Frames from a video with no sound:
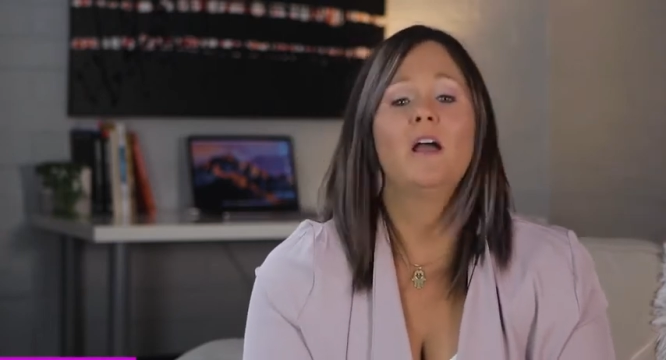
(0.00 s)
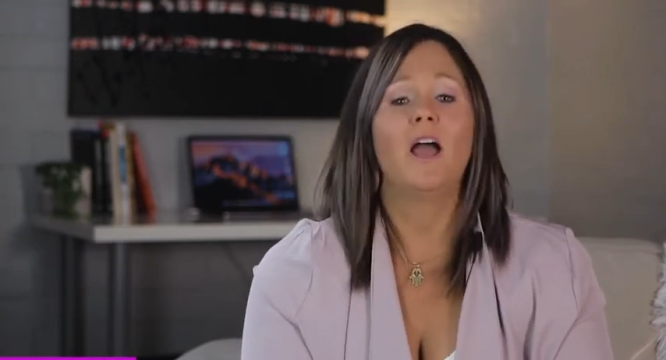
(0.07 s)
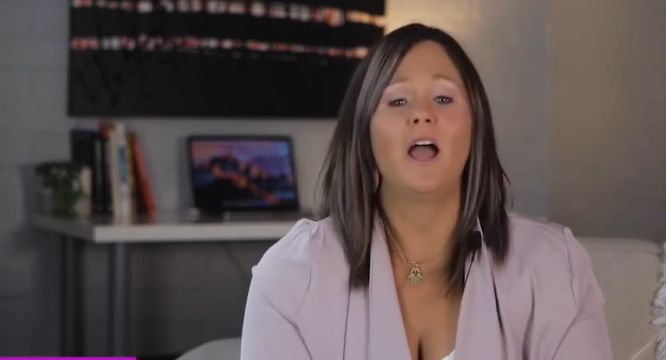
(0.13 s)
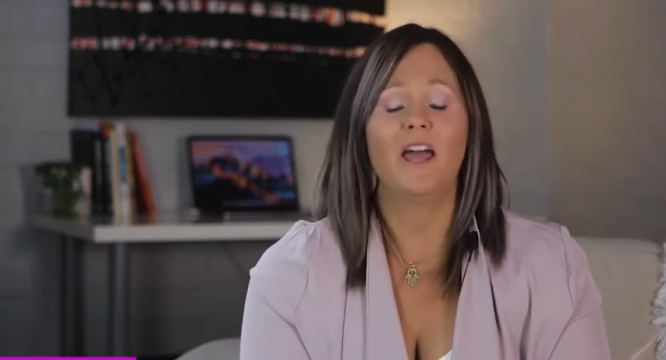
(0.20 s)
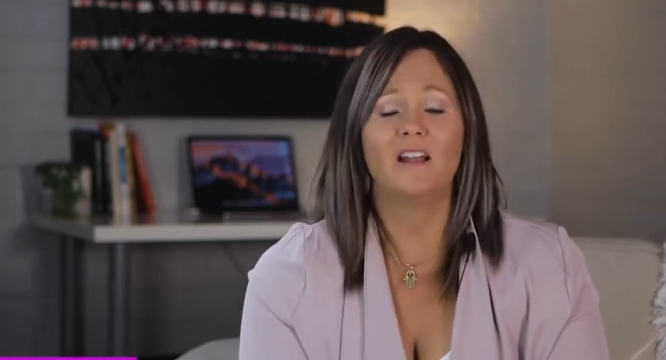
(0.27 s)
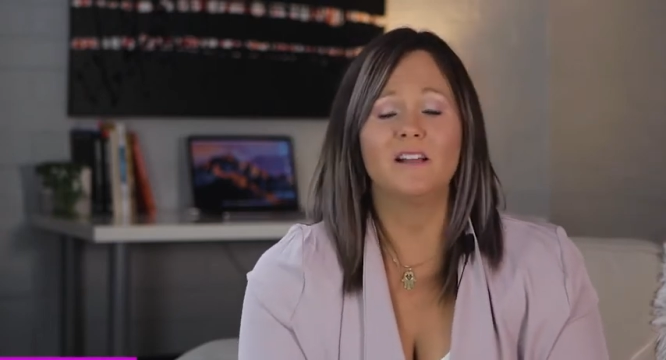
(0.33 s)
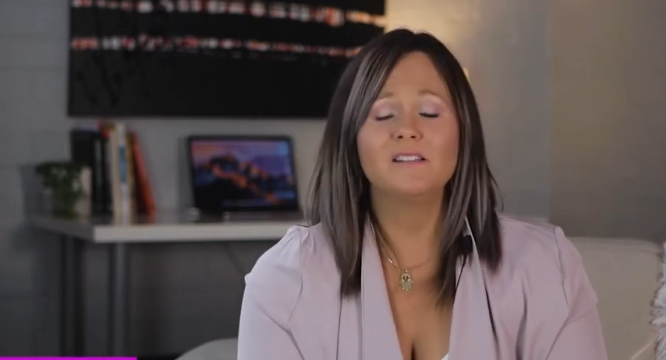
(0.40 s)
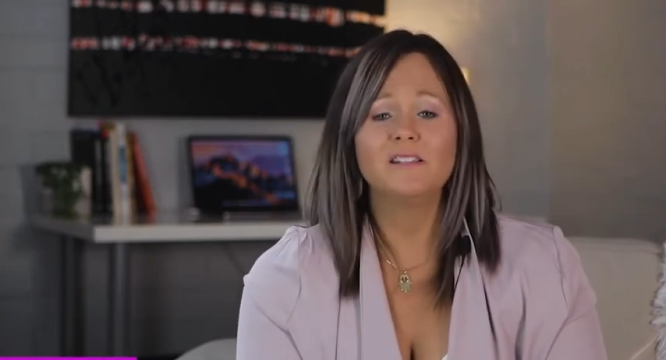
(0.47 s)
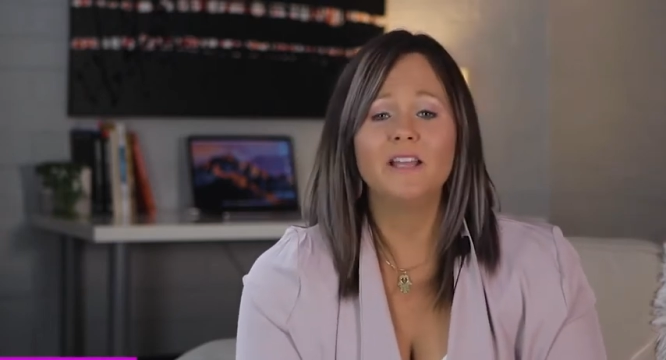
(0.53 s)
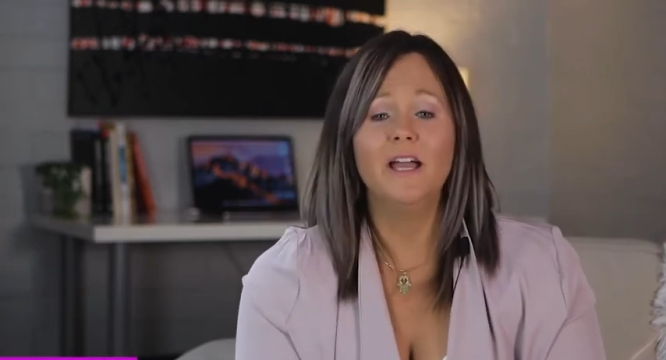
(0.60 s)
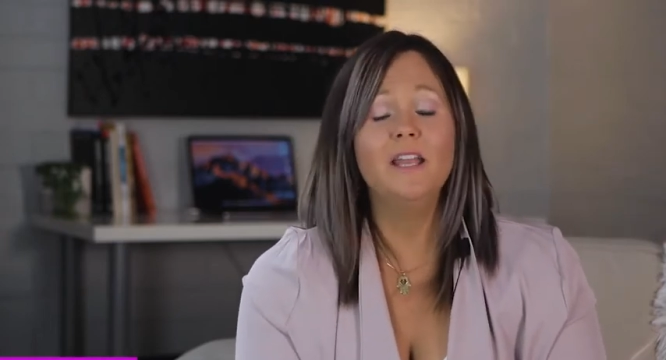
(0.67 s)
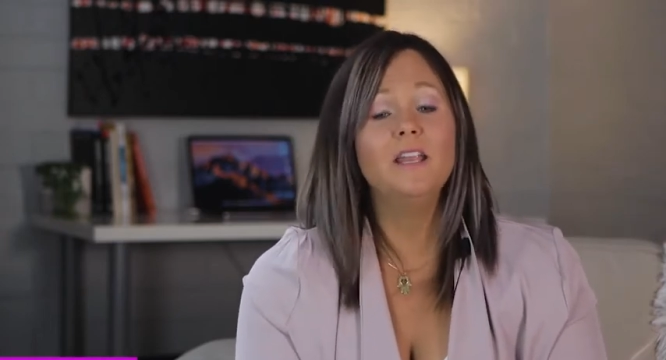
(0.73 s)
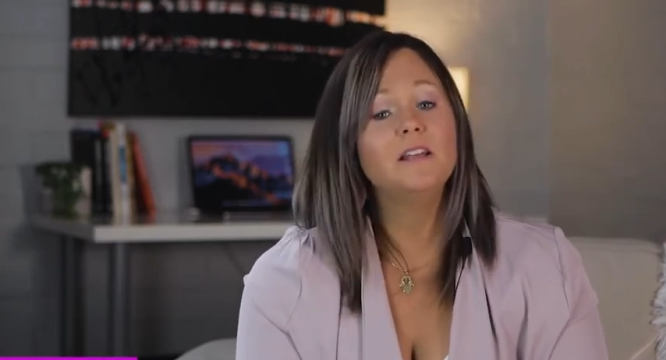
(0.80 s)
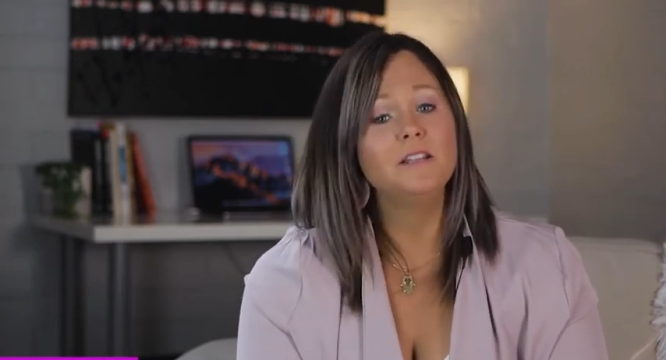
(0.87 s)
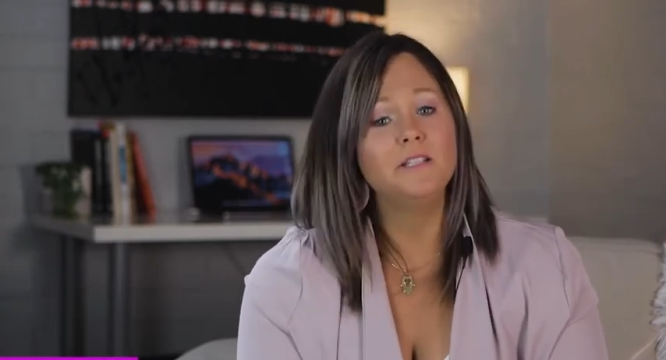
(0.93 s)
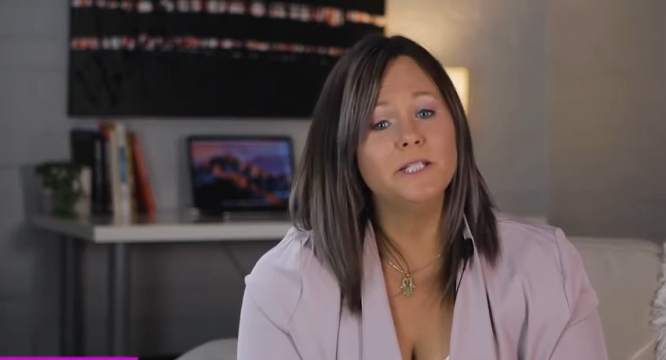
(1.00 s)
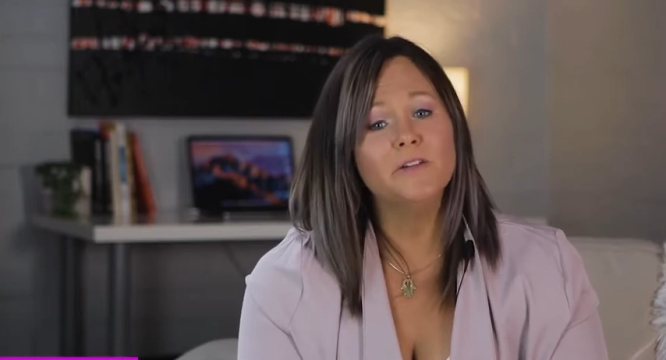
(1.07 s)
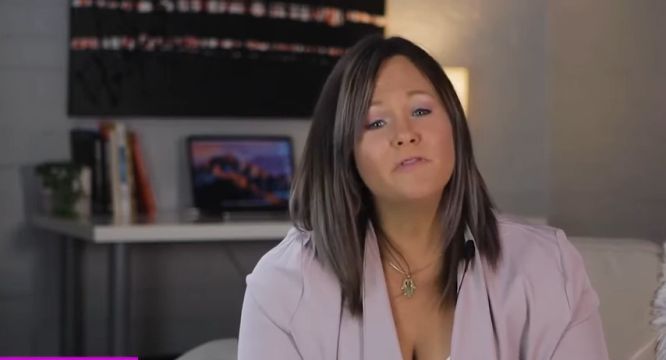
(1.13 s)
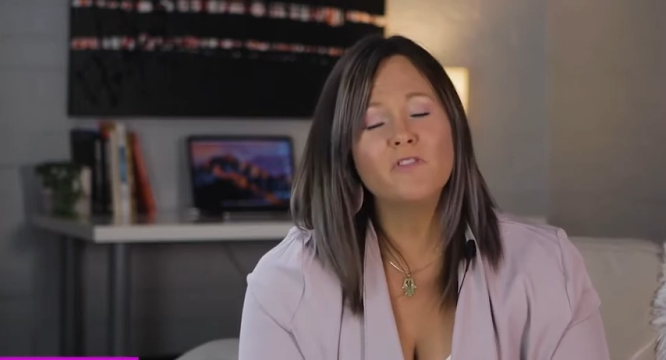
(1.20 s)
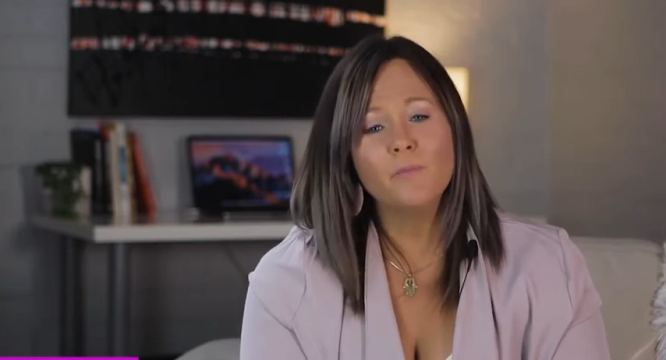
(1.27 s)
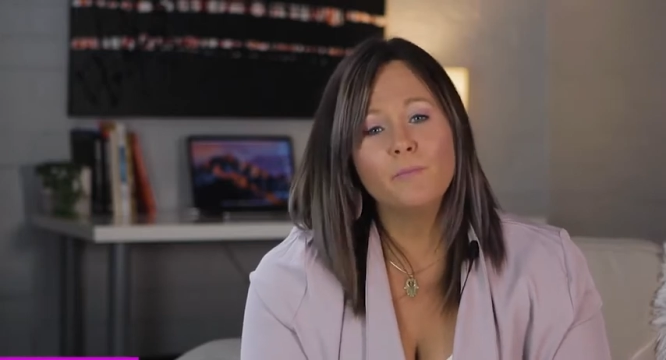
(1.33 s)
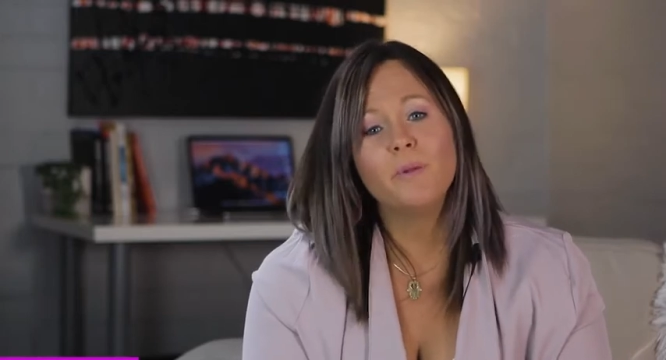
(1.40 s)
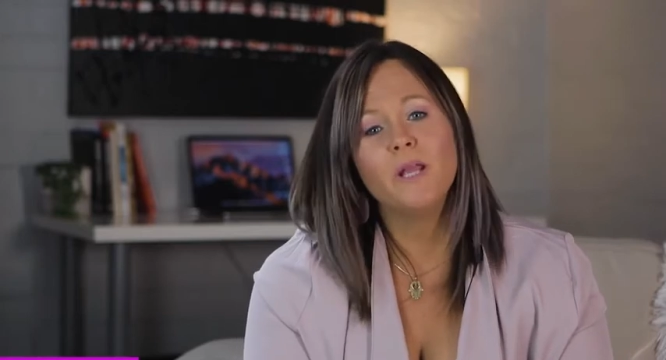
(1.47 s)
And I said, different